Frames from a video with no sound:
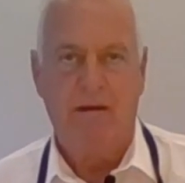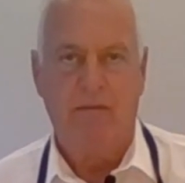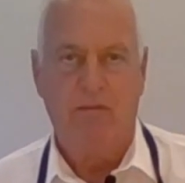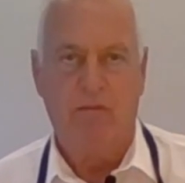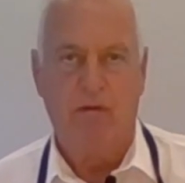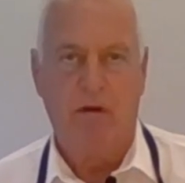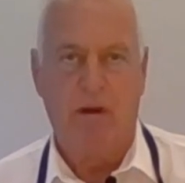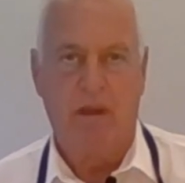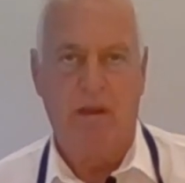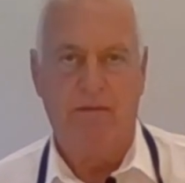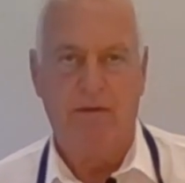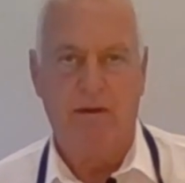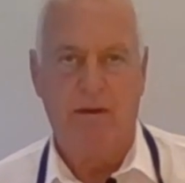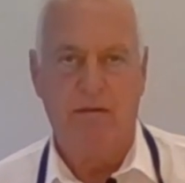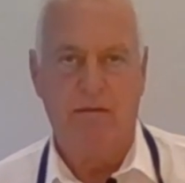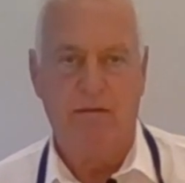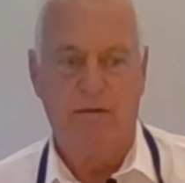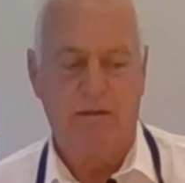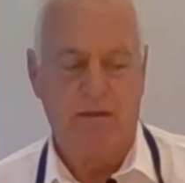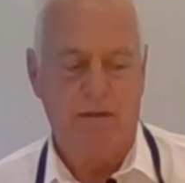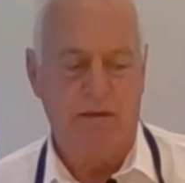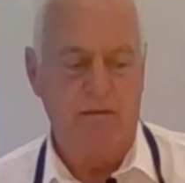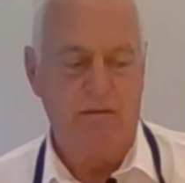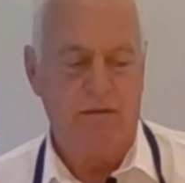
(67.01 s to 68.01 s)
We'll give you
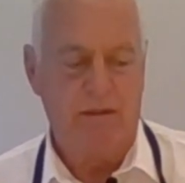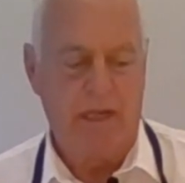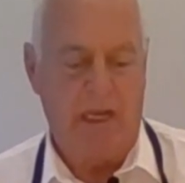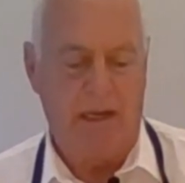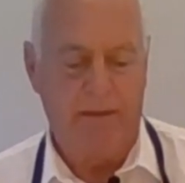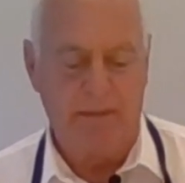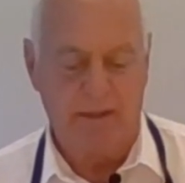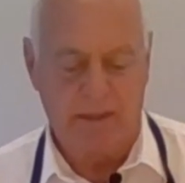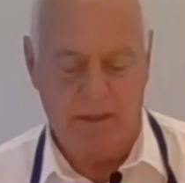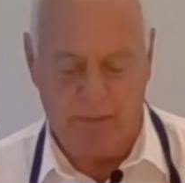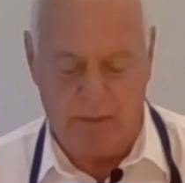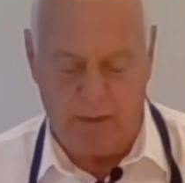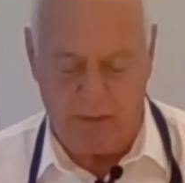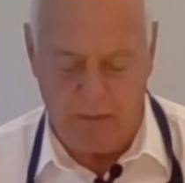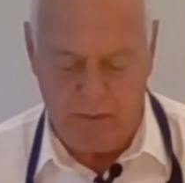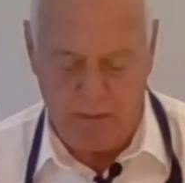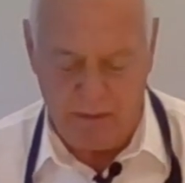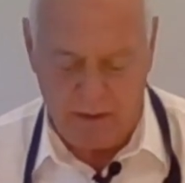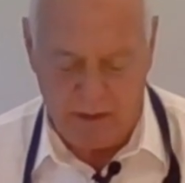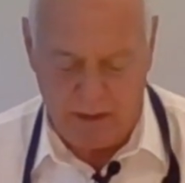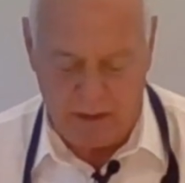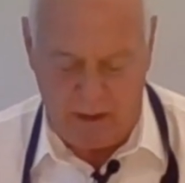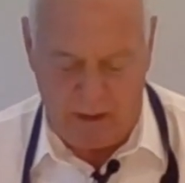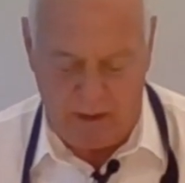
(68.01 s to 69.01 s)
2
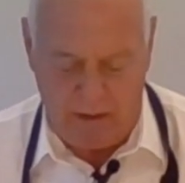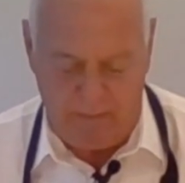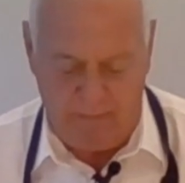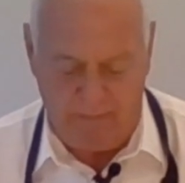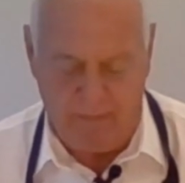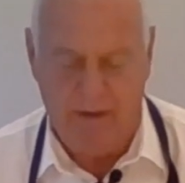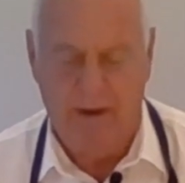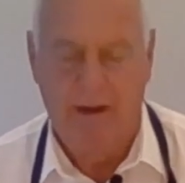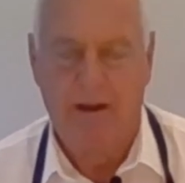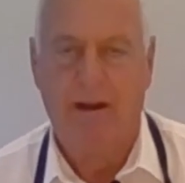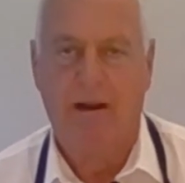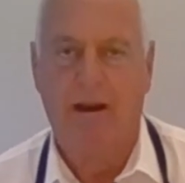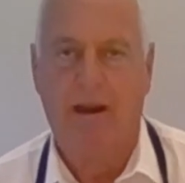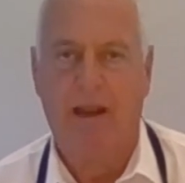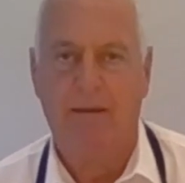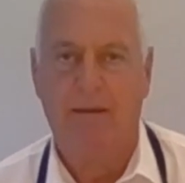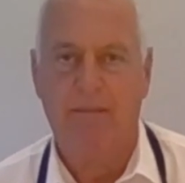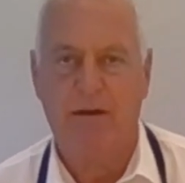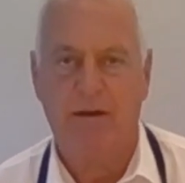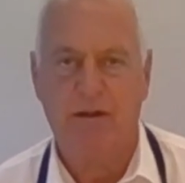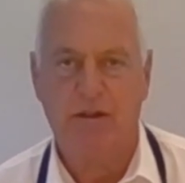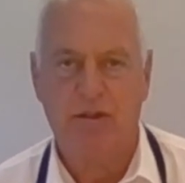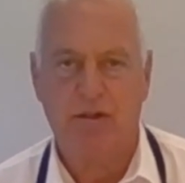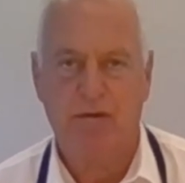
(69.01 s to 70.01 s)
tablespoons of
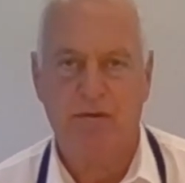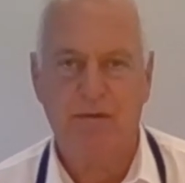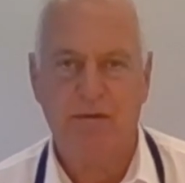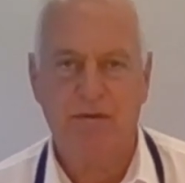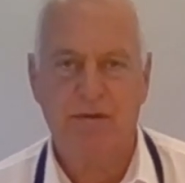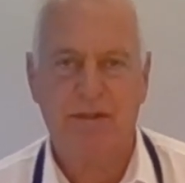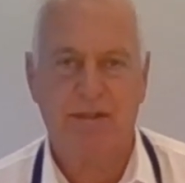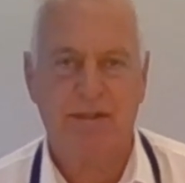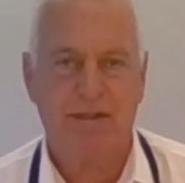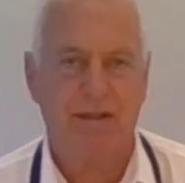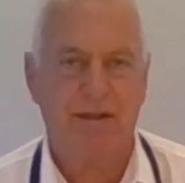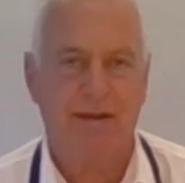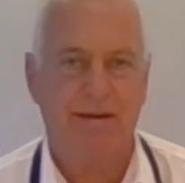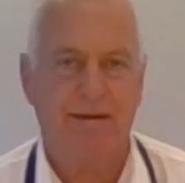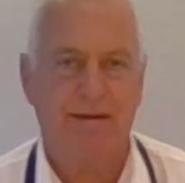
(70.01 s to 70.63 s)
lemon juice.